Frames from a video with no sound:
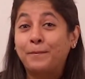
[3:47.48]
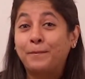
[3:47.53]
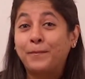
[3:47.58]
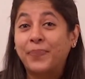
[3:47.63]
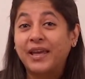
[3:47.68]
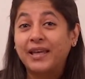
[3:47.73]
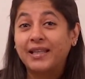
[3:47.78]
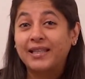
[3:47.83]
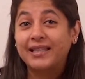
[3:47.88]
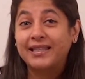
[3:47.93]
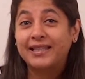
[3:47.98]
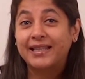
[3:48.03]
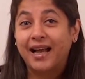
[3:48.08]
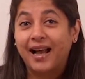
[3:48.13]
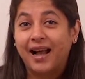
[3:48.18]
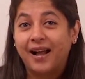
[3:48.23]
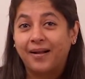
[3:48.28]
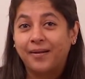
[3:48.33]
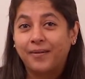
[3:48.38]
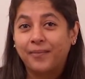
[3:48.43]

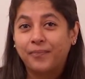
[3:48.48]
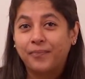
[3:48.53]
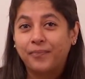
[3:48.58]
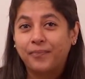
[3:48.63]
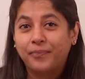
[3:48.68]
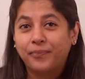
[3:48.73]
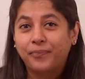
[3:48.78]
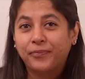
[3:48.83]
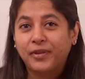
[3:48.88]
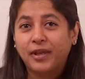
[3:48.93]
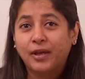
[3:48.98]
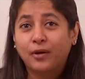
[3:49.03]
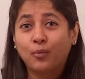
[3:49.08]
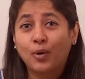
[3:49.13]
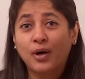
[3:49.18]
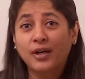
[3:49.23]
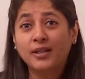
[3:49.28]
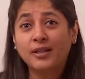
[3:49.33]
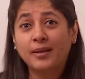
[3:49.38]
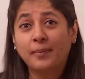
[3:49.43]
pizza.
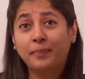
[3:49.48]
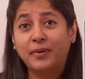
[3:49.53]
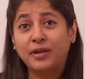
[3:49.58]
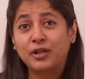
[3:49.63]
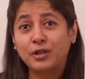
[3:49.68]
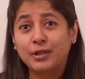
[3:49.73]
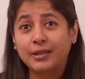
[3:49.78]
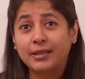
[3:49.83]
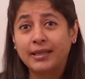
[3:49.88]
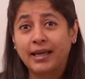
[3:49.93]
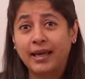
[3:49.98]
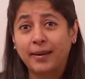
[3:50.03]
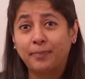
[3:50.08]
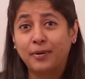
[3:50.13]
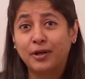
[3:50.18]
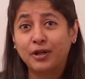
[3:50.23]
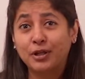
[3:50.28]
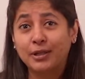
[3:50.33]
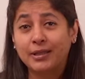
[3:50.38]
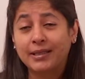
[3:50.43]
What did the pigeon say?
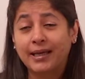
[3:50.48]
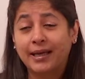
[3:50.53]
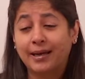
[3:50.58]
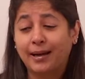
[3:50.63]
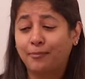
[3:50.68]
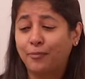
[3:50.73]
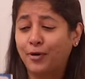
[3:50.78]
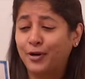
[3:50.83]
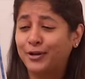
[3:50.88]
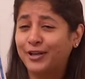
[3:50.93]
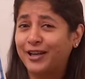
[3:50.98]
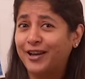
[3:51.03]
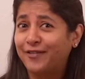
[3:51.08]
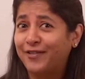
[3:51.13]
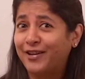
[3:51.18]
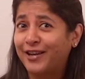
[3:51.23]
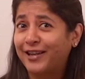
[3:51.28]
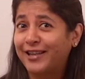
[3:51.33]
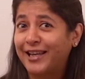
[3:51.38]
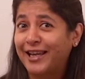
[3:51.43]
Pigeon said, I'm going to get
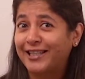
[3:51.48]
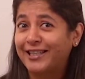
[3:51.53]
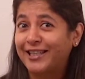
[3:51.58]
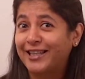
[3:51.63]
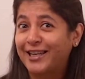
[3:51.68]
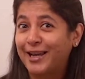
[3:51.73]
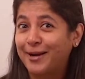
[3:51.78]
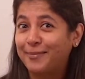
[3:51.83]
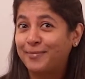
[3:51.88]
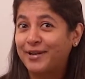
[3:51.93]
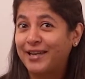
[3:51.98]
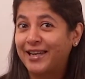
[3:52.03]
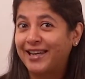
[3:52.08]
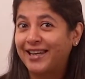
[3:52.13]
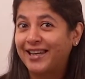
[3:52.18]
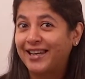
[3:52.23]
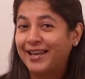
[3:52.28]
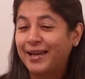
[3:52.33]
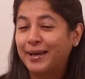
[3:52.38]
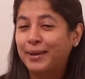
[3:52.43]
a, get a yummy
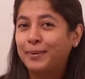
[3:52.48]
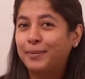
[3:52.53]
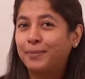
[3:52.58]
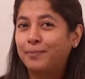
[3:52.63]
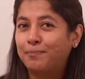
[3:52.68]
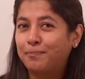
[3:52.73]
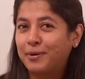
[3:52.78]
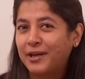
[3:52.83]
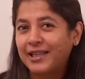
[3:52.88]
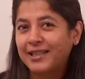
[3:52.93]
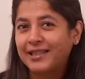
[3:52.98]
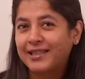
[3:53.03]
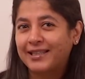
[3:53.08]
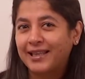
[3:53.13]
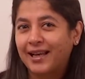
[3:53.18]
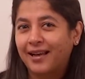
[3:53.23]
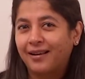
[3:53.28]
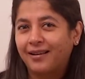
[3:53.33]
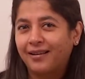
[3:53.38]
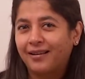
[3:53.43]

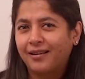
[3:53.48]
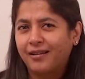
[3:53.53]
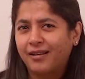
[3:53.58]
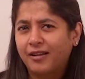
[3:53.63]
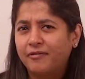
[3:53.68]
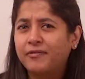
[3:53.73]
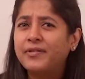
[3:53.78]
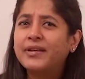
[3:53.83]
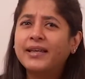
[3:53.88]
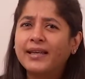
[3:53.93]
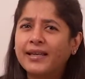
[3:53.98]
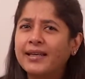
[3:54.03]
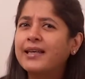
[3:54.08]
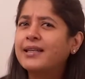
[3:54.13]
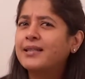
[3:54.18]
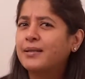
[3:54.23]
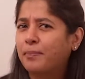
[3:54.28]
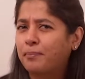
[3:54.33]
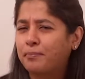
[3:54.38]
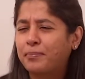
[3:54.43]
pizza. We can
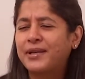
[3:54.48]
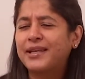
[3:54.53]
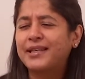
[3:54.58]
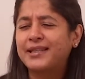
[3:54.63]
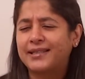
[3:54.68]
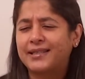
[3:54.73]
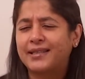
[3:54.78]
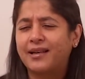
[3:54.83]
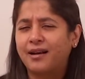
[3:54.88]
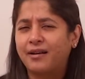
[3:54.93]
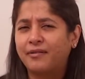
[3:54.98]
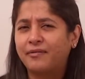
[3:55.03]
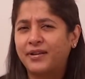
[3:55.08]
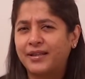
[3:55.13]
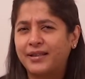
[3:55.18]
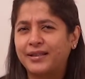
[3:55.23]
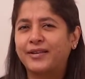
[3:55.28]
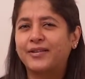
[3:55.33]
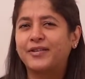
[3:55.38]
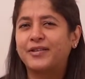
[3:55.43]
eat a pizza
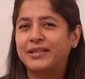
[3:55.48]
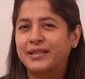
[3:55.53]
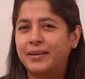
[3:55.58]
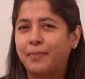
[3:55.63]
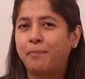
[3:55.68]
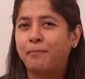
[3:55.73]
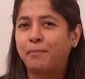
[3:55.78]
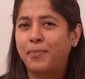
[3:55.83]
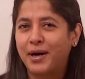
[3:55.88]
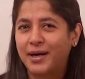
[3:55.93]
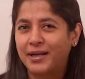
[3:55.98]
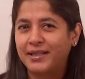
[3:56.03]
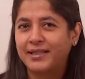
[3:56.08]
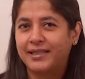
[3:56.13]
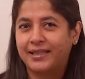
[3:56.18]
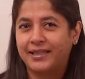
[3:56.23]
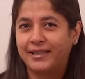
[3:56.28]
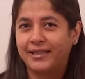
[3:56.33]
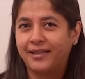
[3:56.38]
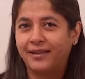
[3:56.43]
when there is a
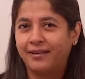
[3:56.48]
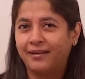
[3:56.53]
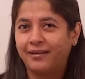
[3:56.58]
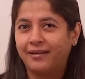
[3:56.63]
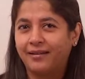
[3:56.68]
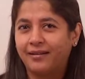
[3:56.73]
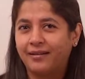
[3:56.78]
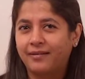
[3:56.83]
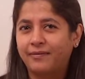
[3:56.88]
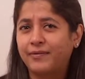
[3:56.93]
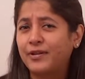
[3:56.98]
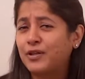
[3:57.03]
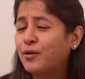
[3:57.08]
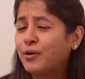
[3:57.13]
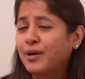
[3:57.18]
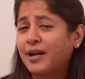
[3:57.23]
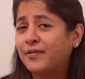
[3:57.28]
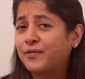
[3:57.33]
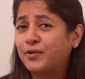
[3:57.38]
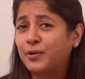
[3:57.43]
party we
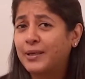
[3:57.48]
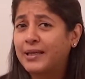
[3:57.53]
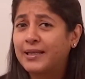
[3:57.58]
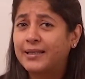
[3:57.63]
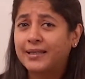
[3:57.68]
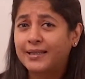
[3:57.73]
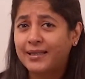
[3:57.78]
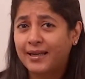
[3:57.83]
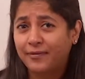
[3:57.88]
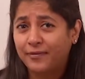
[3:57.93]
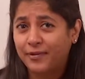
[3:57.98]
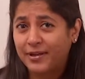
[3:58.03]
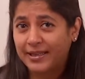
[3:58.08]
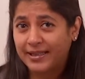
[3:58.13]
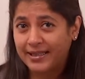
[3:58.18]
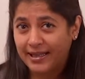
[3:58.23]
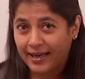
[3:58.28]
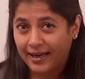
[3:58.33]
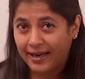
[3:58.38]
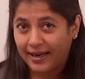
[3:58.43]
don't have to eat it every
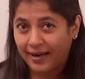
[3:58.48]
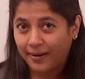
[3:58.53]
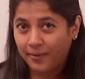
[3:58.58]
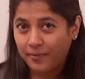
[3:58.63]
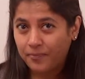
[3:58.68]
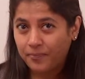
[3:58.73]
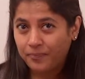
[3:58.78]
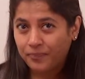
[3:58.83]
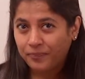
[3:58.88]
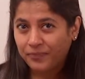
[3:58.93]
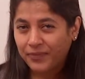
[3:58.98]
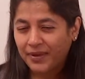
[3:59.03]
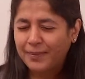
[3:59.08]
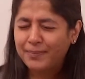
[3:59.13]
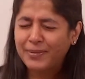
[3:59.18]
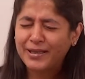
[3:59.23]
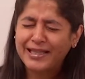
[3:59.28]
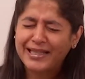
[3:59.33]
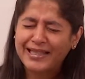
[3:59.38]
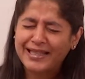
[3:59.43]
day,
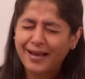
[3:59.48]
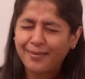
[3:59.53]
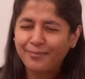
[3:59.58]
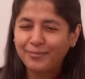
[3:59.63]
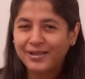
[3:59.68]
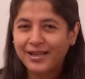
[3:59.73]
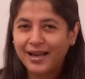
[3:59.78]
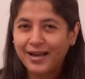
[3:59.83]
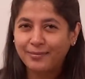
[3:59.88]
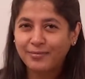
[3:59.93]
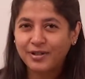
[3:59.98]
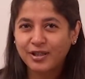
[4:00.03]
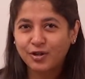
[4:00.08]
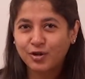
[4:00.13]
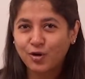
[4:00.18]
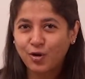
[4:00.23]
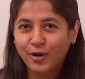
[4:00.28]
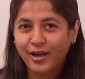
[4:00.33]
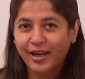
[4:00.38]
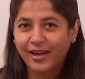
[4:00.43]
but sometimes it's
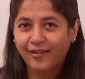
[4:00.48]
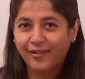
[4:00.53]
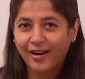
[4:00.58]
okay,